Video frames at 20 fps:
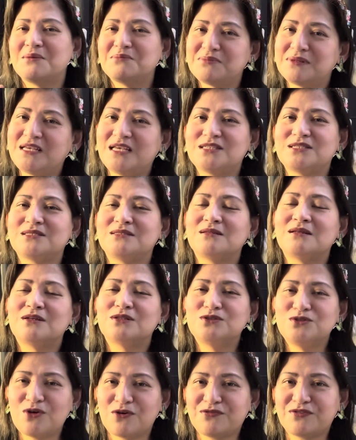please
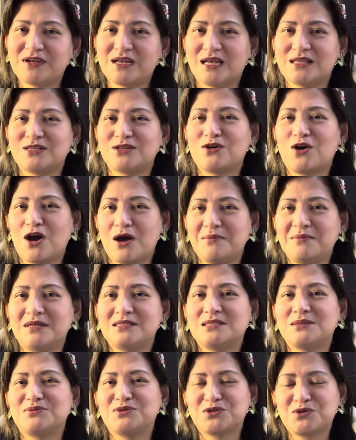don't forget to
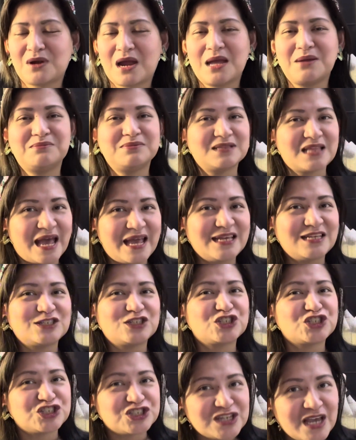comment, subscribe, like,
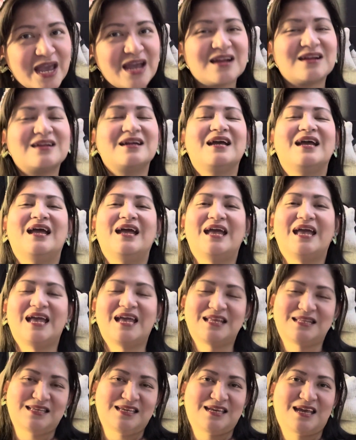share.
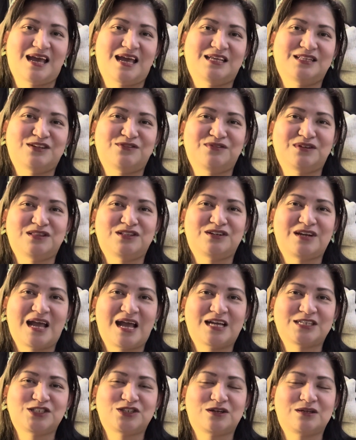Any kind of
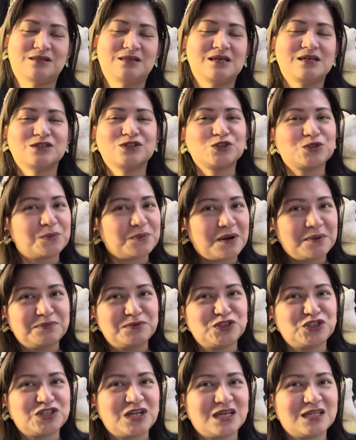interaction is super
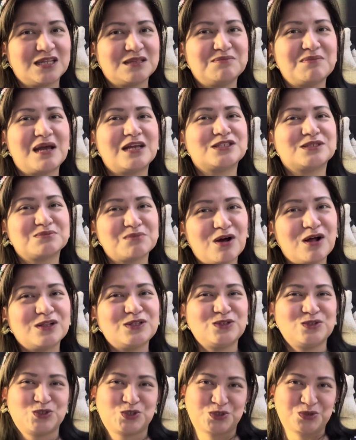appreciated by small
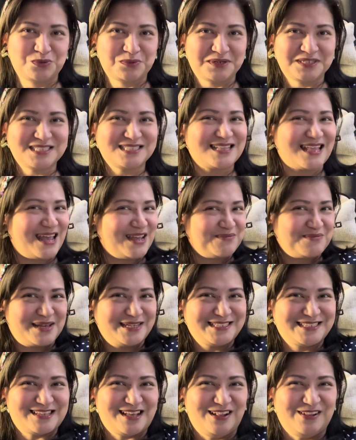YouTubers like
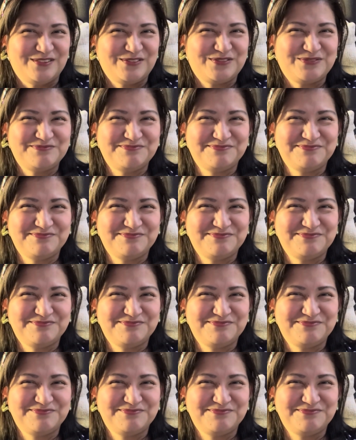myself.